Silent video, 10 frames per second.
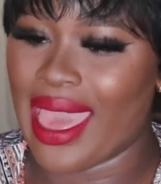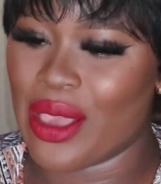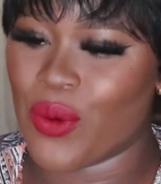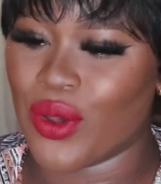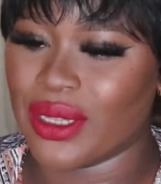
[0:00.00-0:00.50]

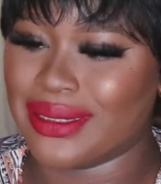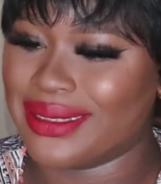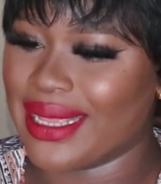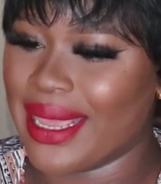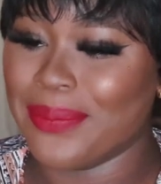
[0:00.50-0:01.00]
I
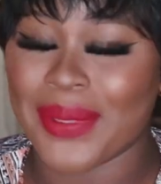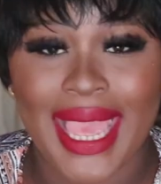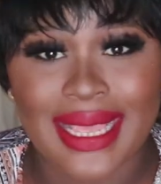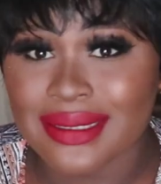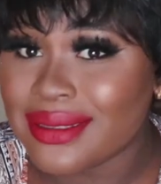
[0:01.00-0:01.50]
was in
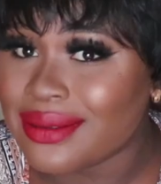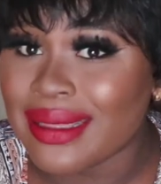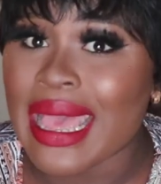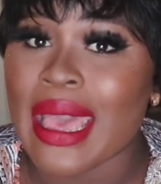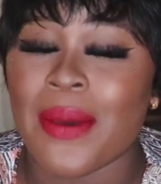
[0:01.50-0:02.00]

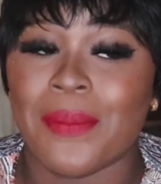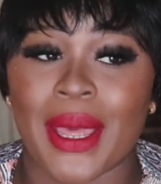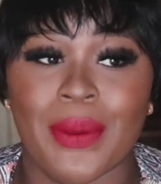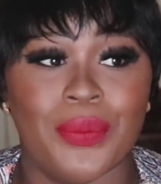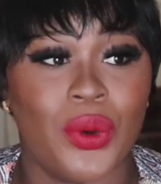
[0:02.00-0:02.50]
pains,
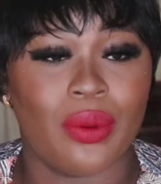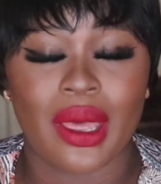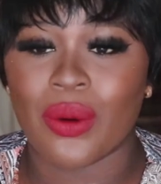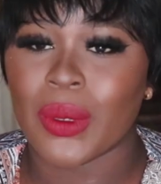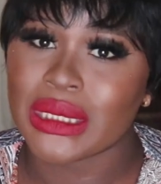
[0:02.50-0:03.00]
my
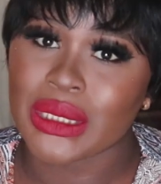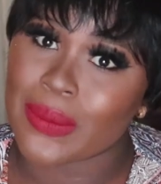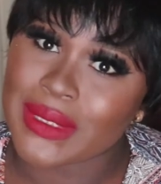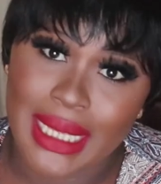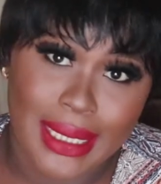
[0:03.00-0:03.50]
bowel was
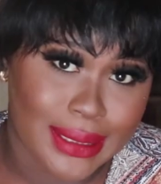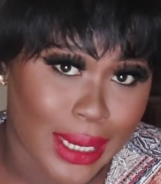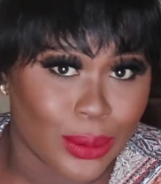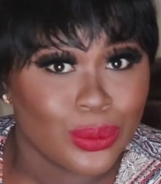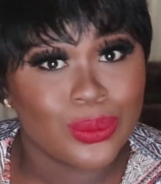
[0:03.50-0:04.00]
upside
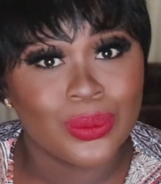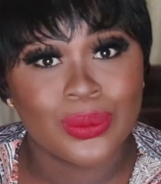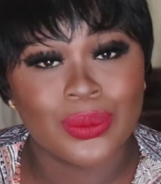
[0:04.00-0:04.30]
down.